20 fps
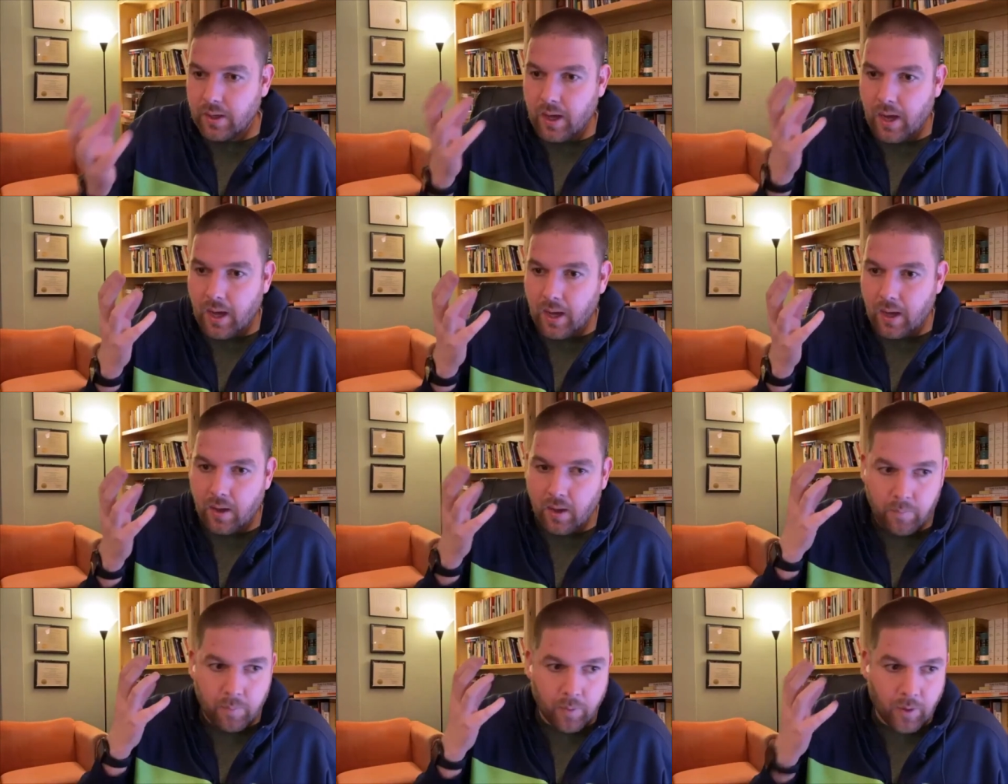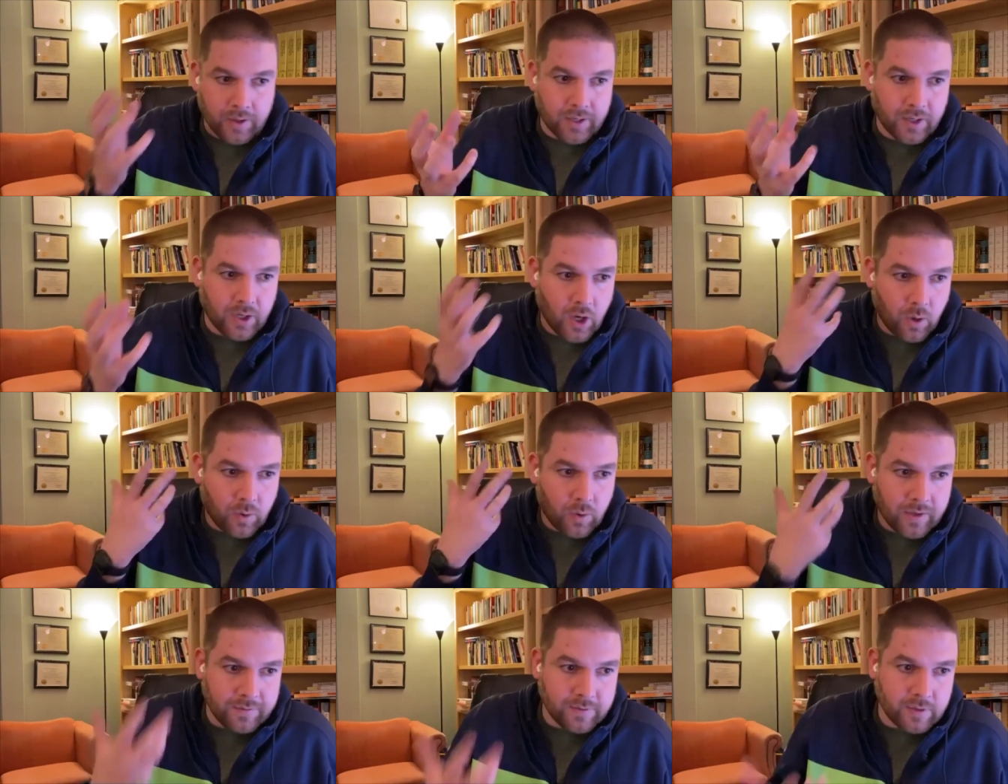uh, a pregnant
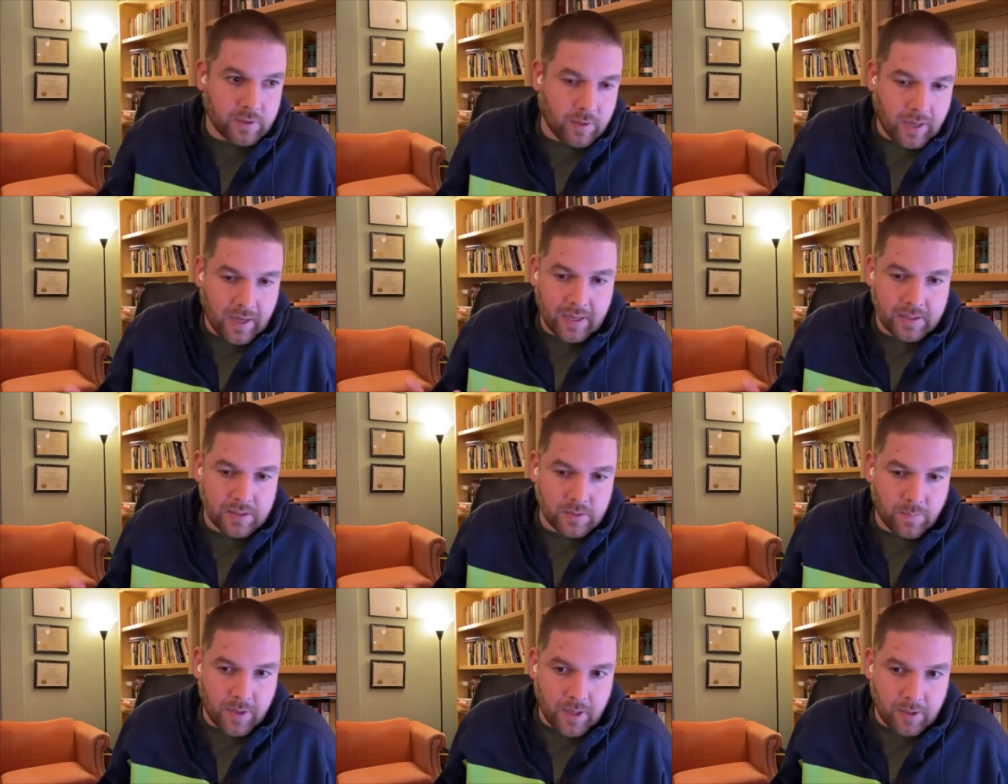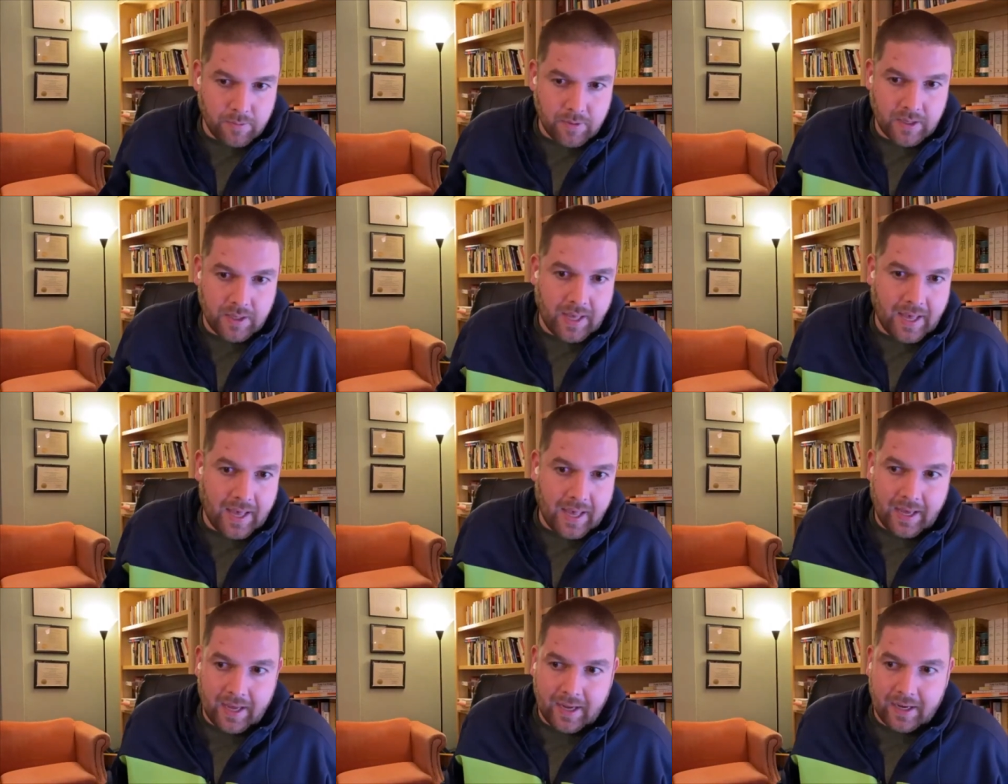goat gives it has a baby,
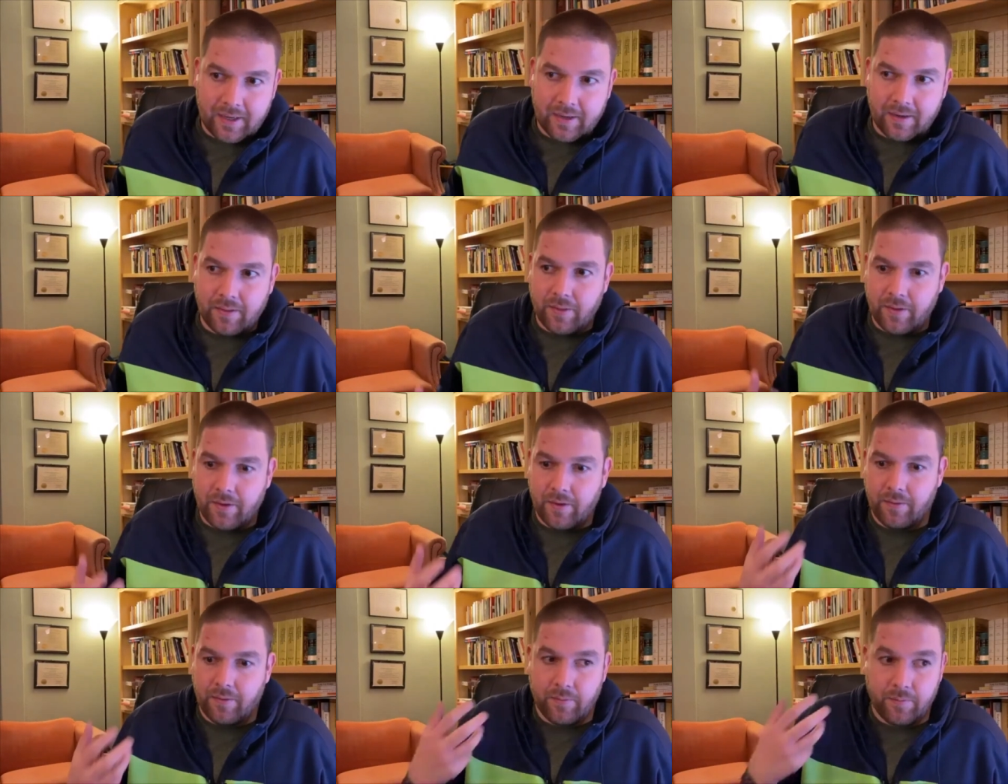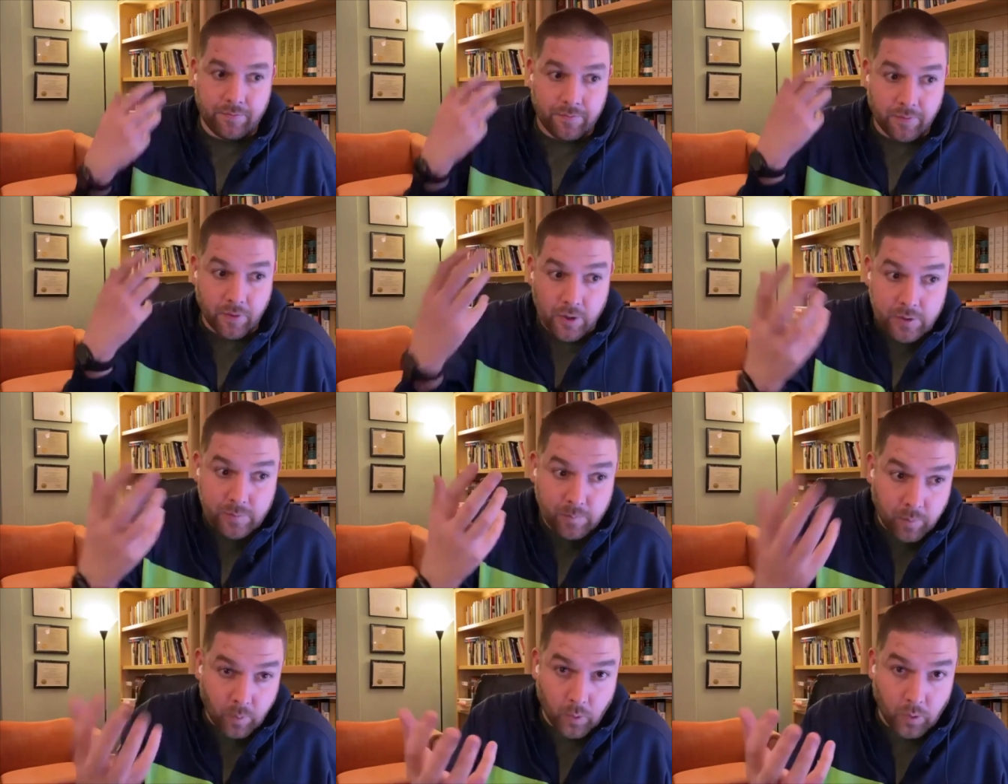and the
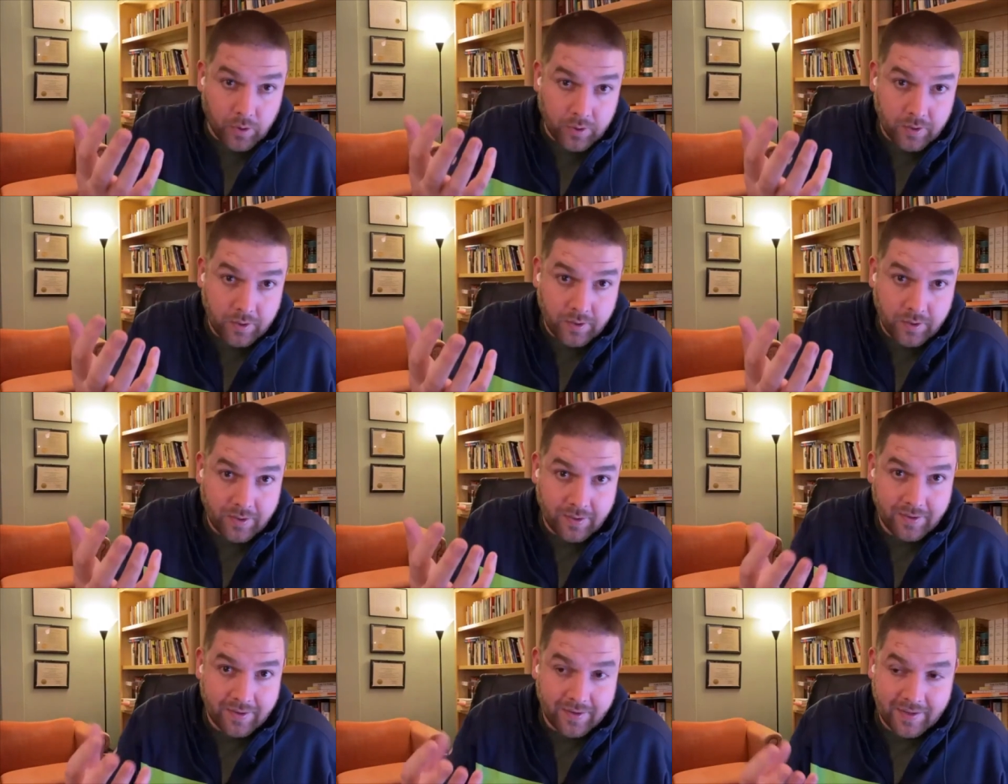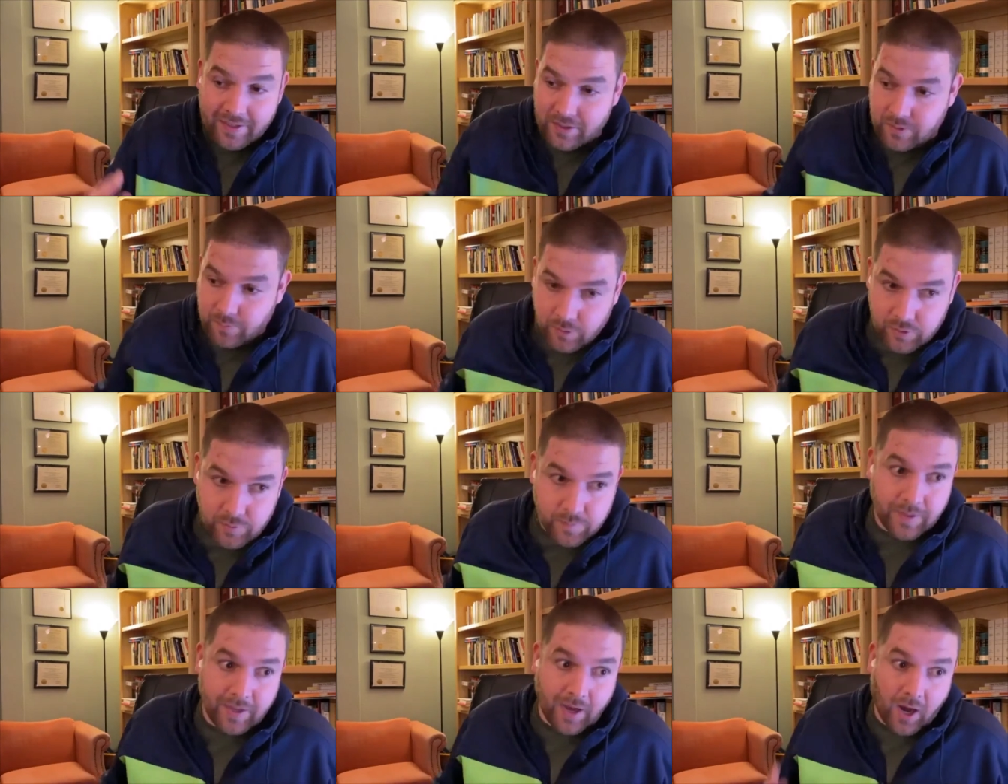firstborn is
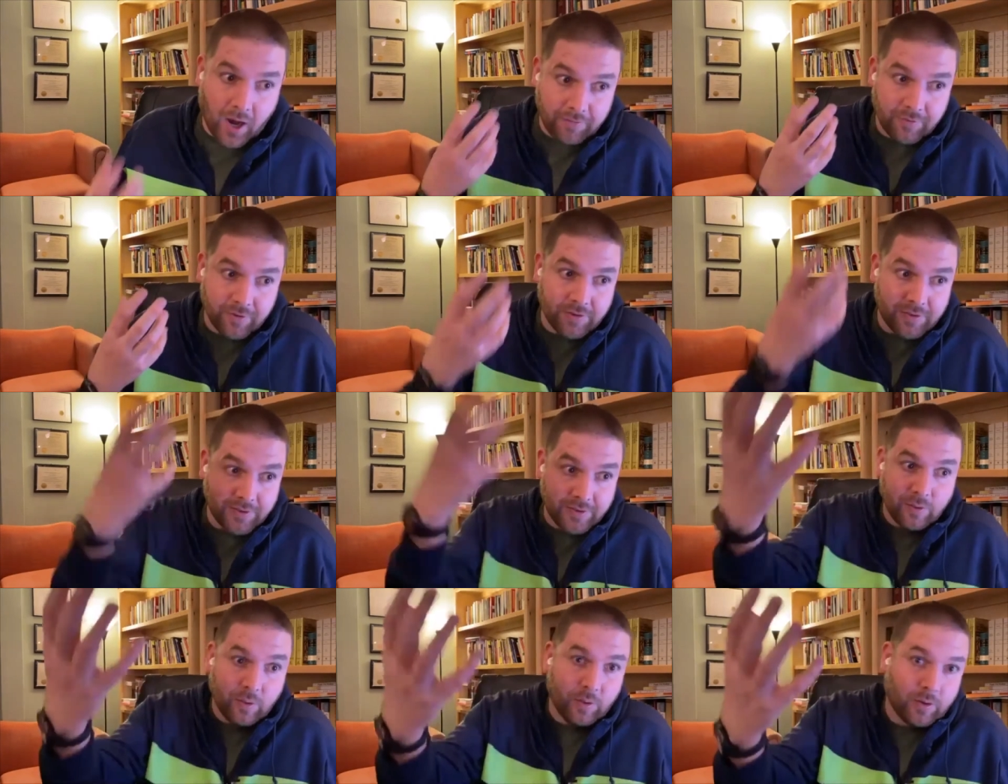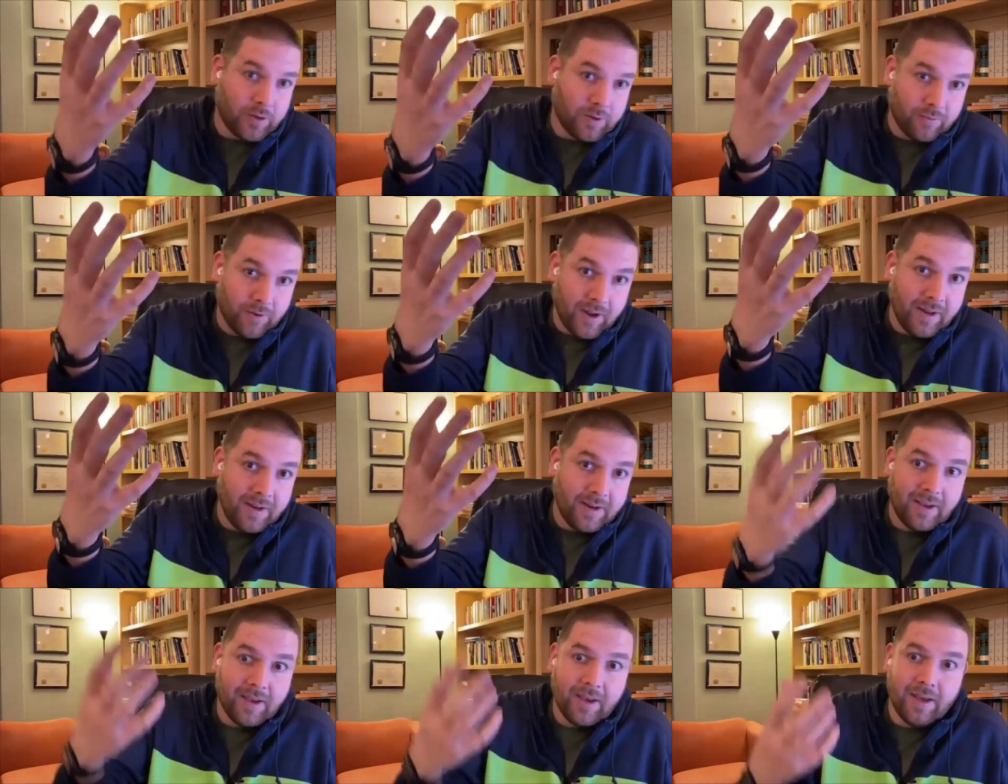supposed to be offered to the Lord,
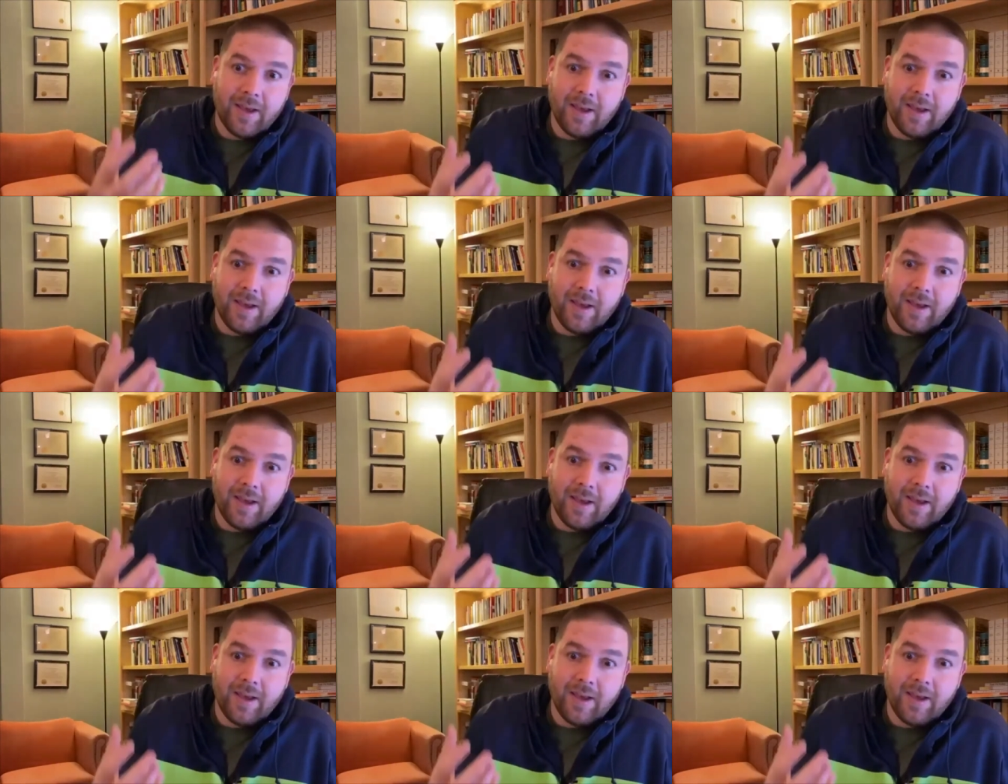right?